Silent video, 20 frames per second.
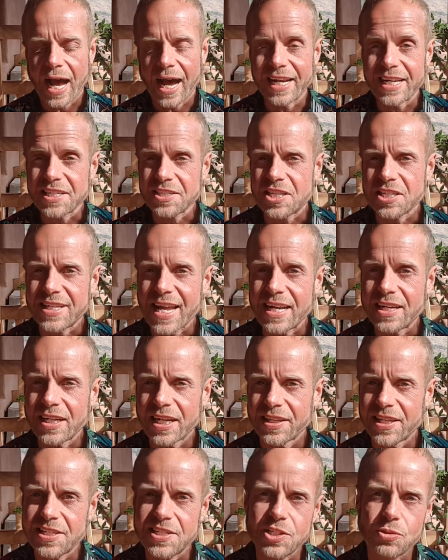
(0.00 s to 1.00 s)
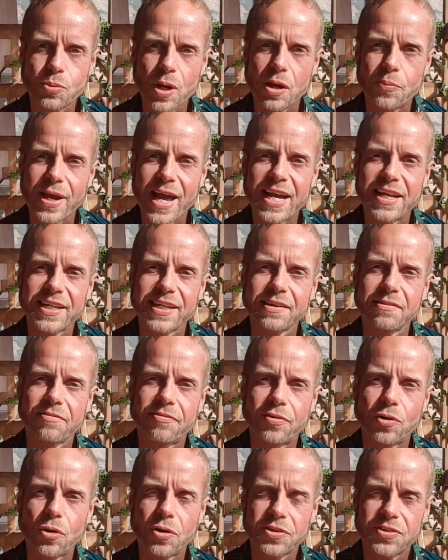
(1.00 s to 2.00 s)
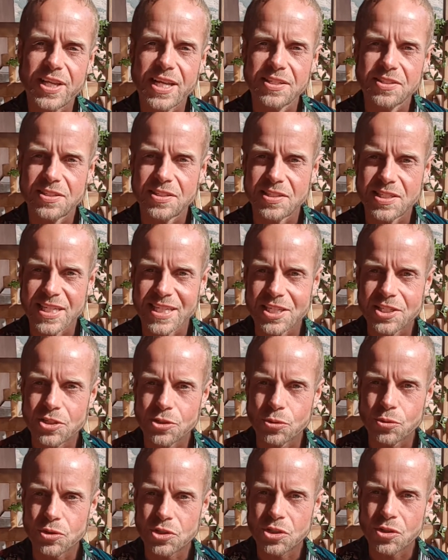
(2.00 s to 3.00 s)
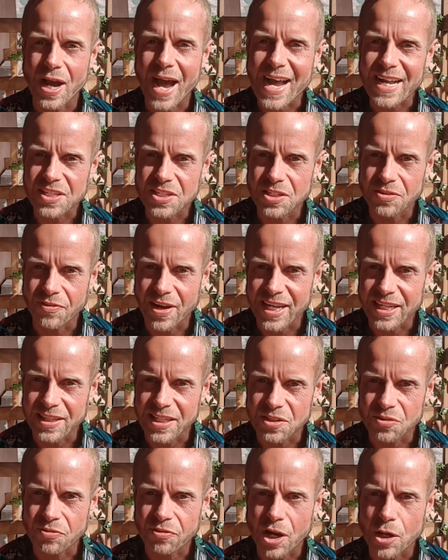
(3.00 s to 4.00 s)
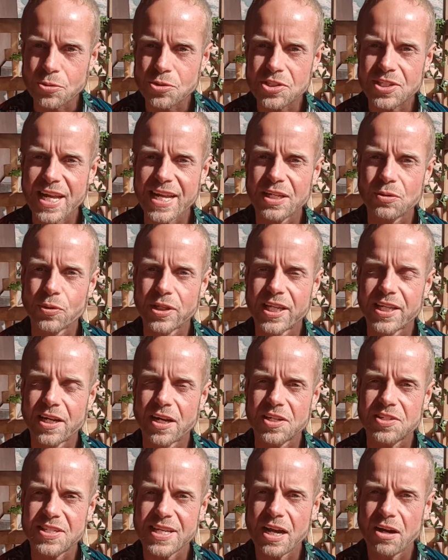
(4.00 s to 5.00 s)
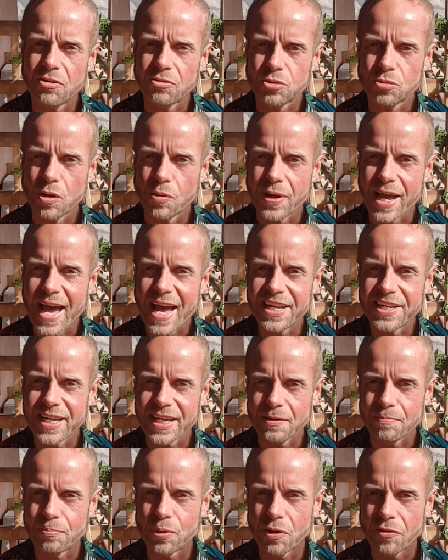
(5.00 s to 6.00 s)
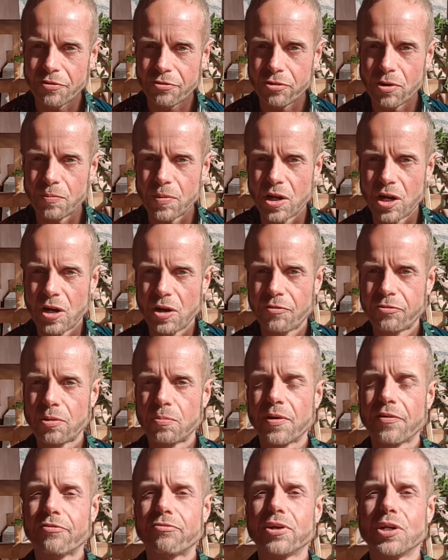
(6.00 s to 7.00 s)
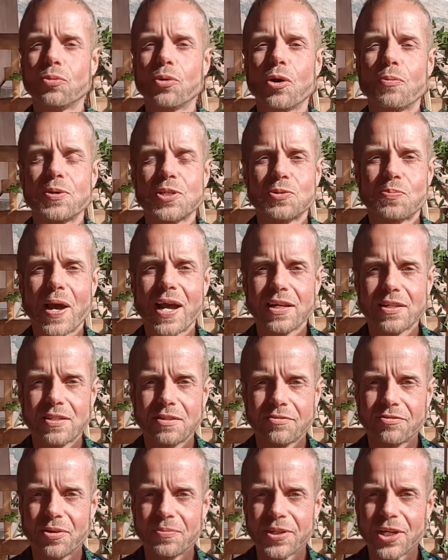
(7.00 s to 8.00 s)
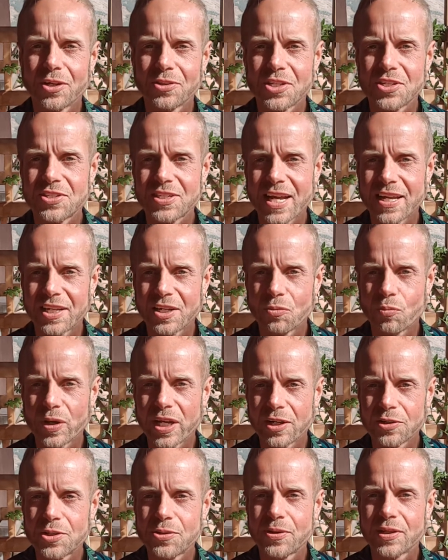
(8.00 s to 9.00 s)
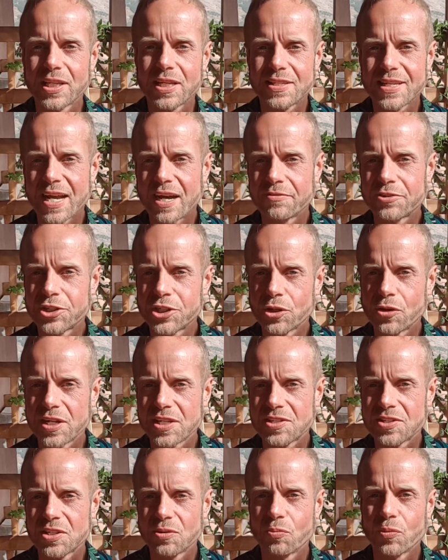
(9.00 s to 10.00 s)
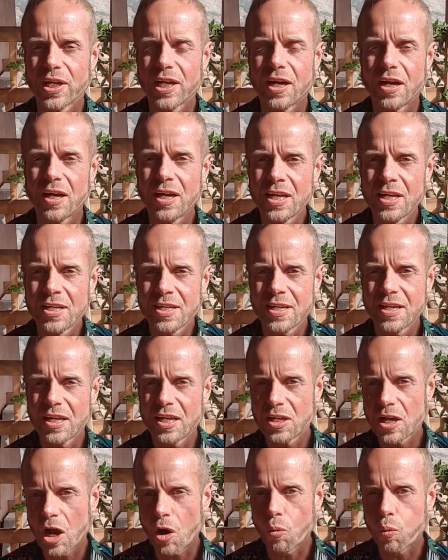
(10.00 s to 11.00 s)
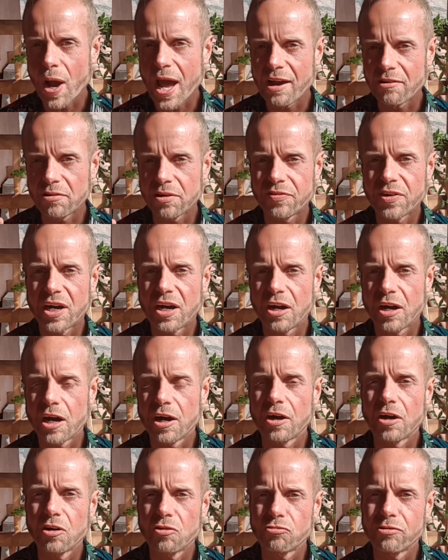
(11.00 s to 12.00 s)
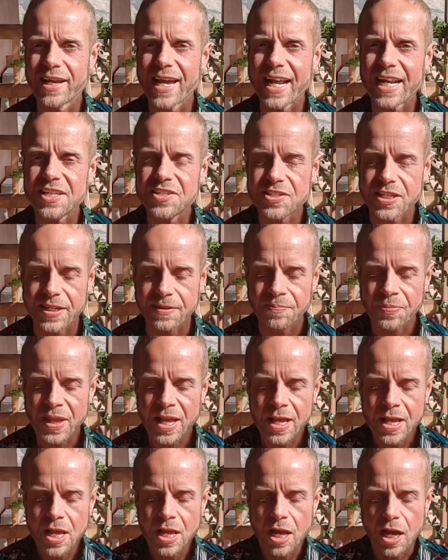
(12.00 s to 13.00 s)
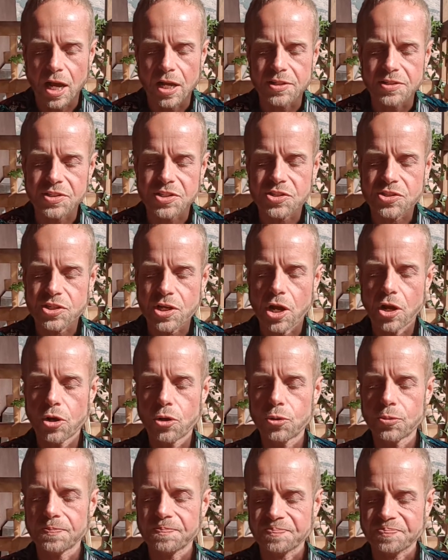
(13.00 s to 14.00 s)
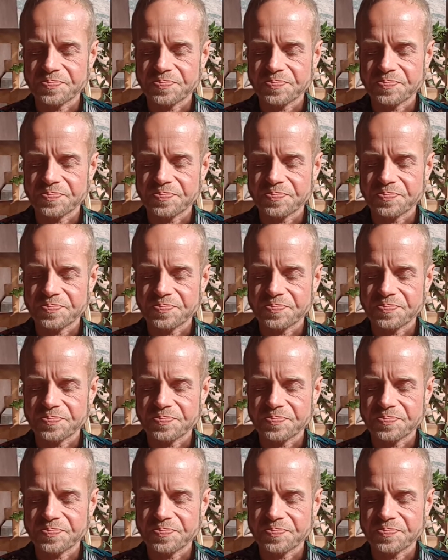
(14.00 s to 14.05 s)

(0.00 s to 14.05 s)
incidentally, this is where we're heading in fourth density to activate this flow state within ourselves, where we're heading, but from a free will perspective, from the understanding we are doing this out of choice and we are aware of our reality. And so